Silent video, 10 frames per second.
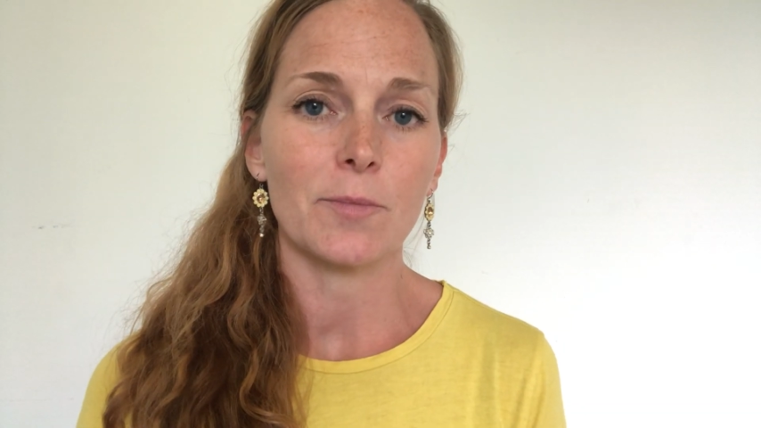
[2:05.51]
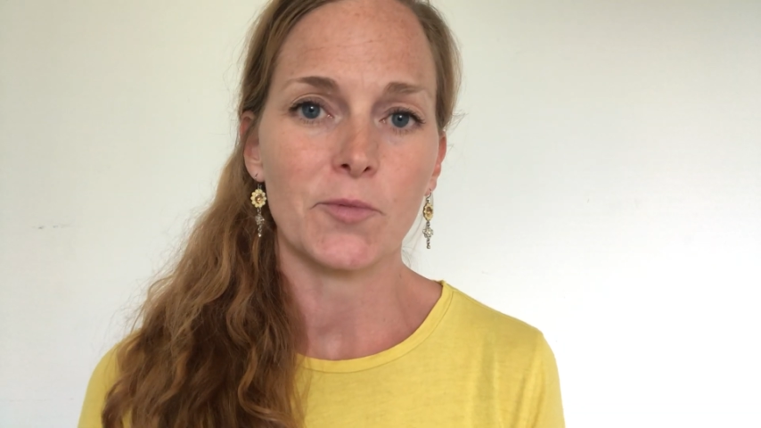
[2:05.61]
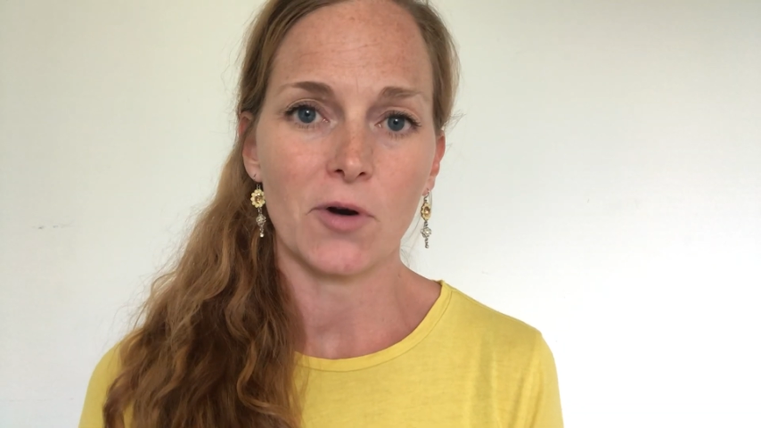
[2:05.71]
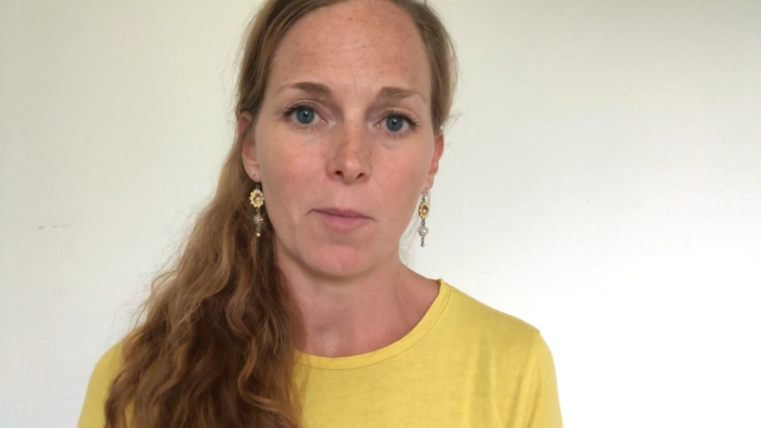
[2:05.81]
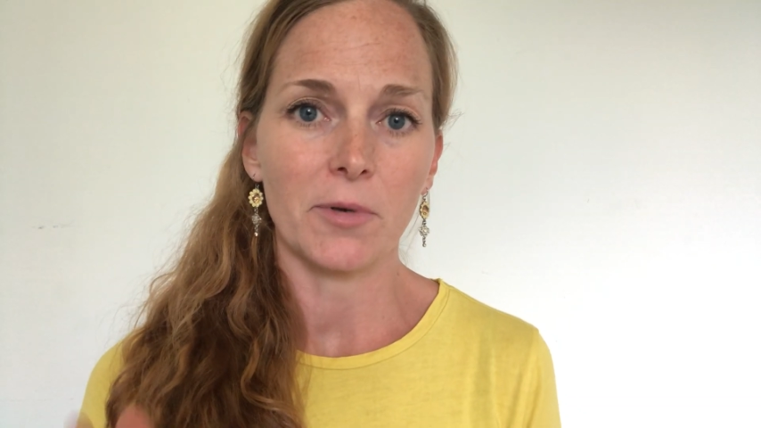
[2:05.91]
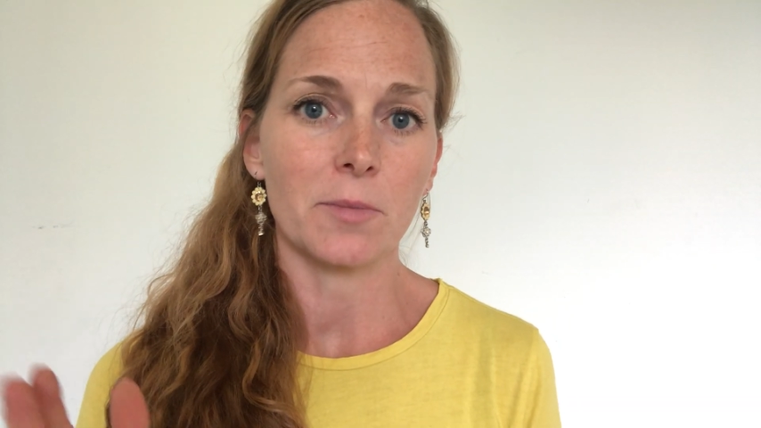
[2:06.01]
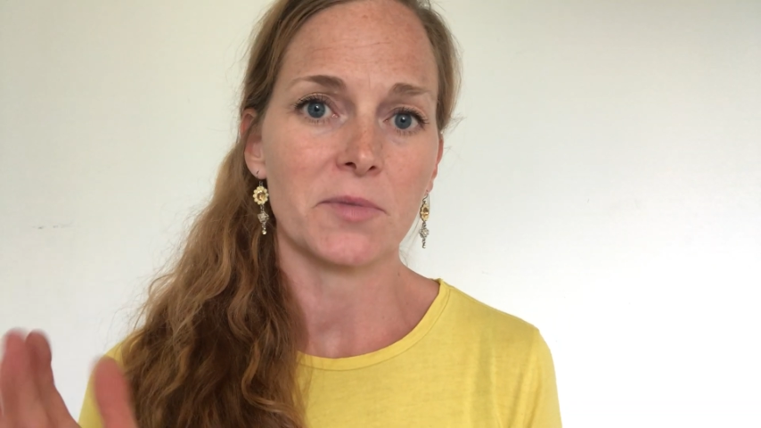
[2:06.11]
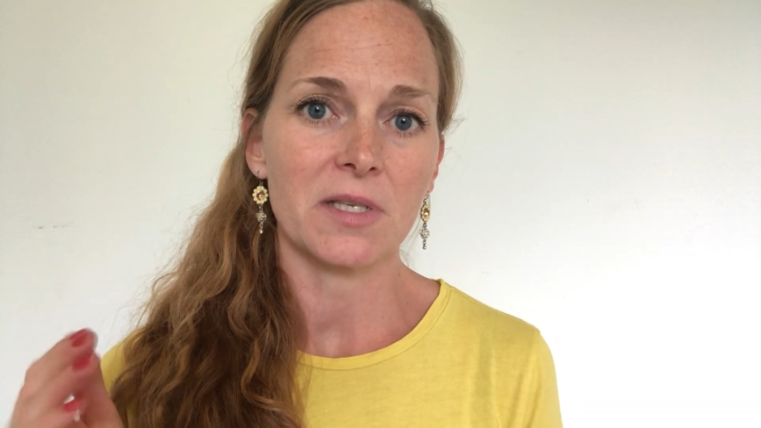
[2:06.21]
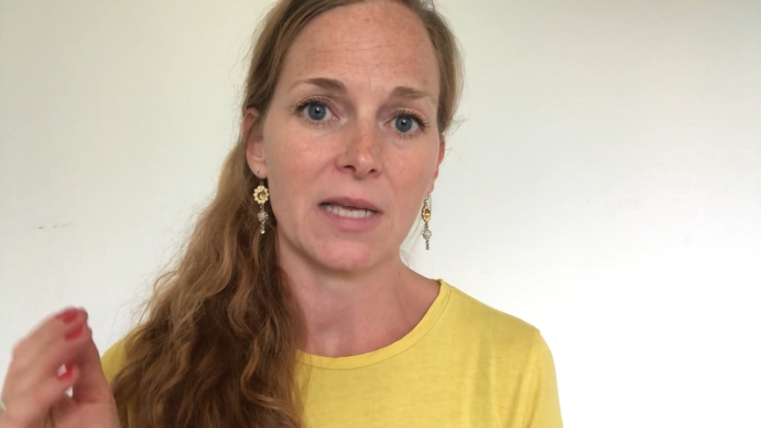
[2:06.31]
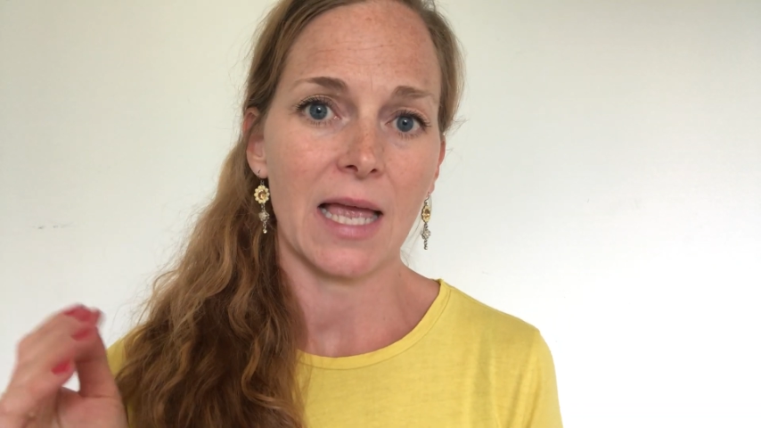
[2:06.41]

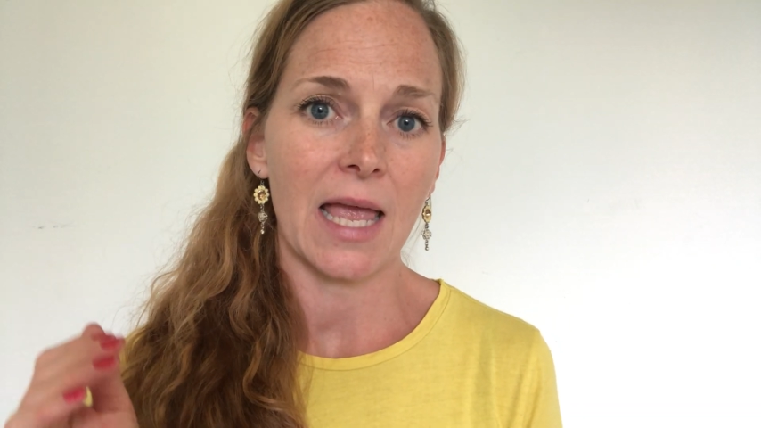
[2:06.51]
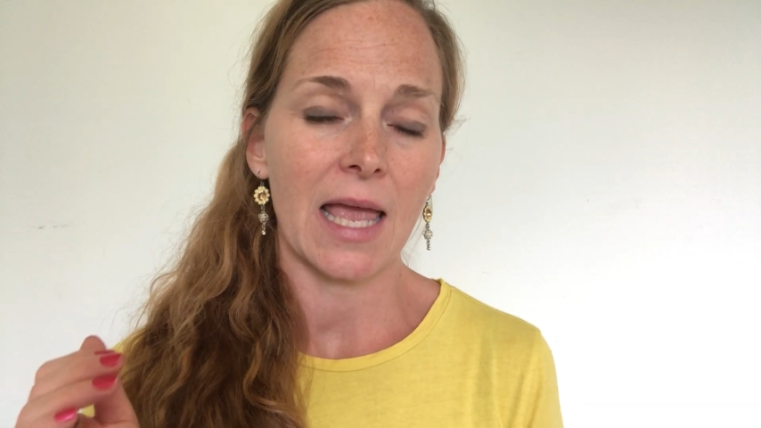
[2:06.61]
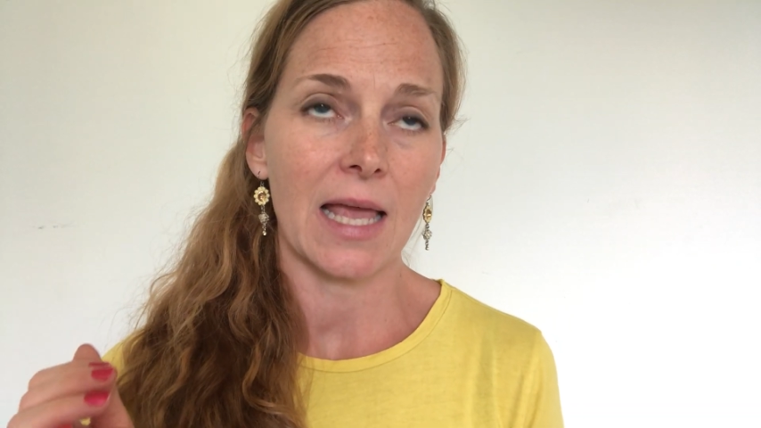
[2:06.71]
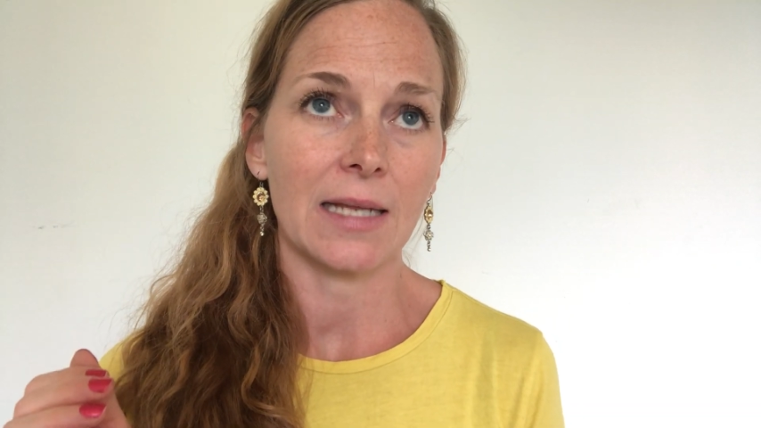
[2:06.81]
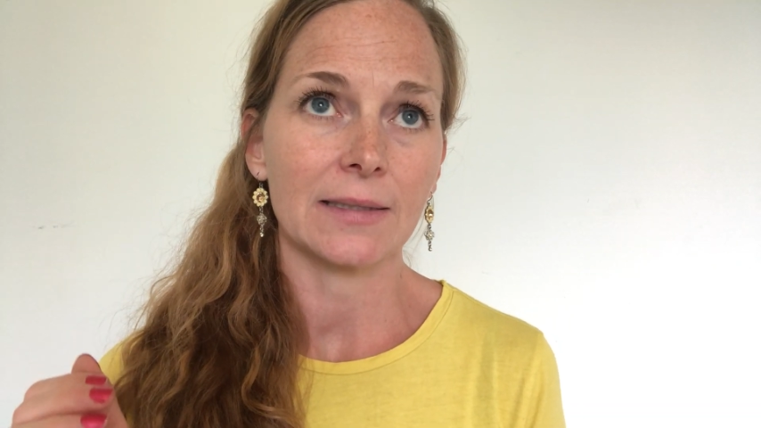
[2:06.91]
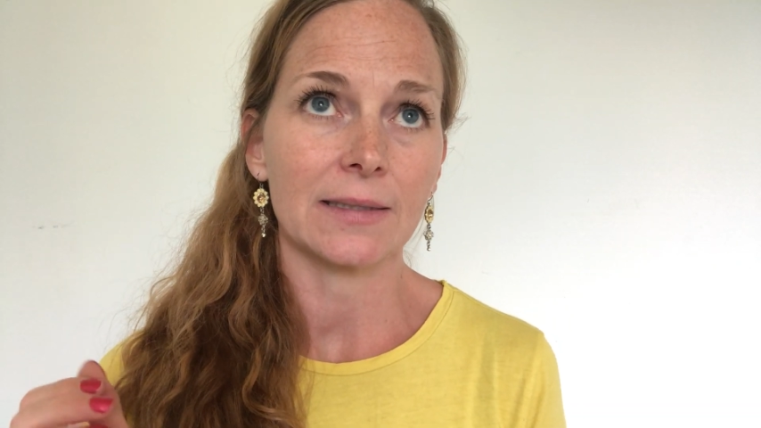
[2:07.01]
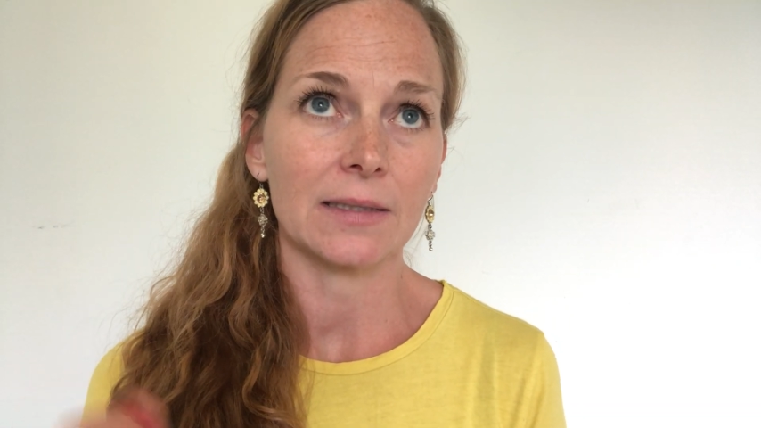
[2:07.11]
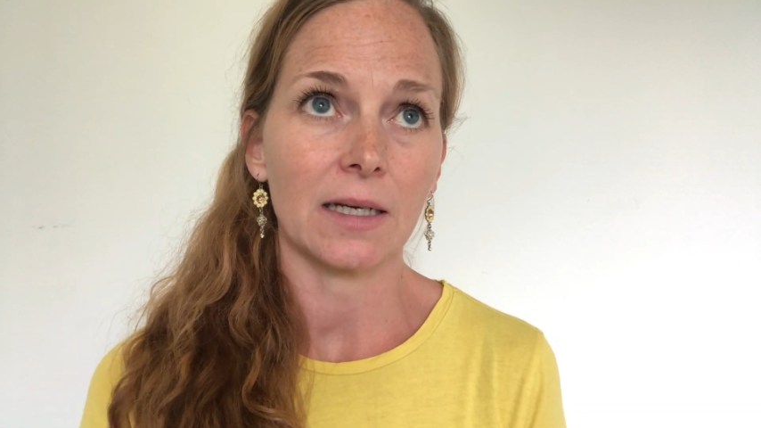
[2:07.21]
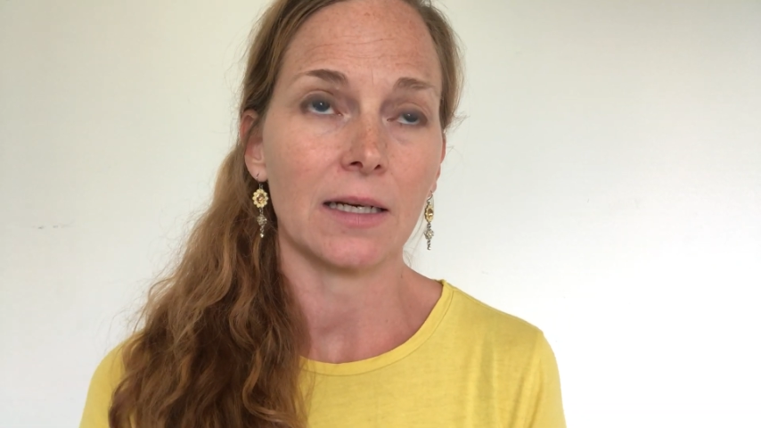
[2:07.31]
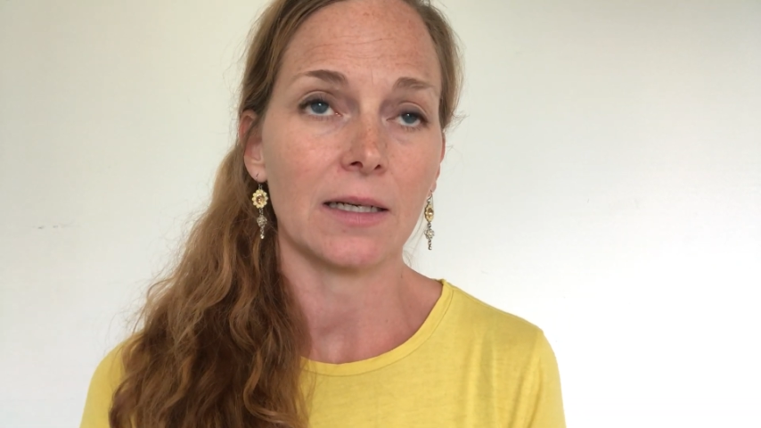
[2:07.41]
problems and